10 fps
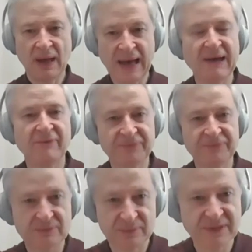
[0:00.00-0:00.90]
have
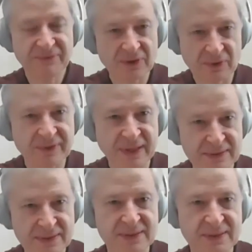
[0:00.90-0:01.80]
difficult
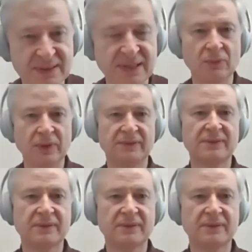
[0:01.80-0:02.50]
things to deal with.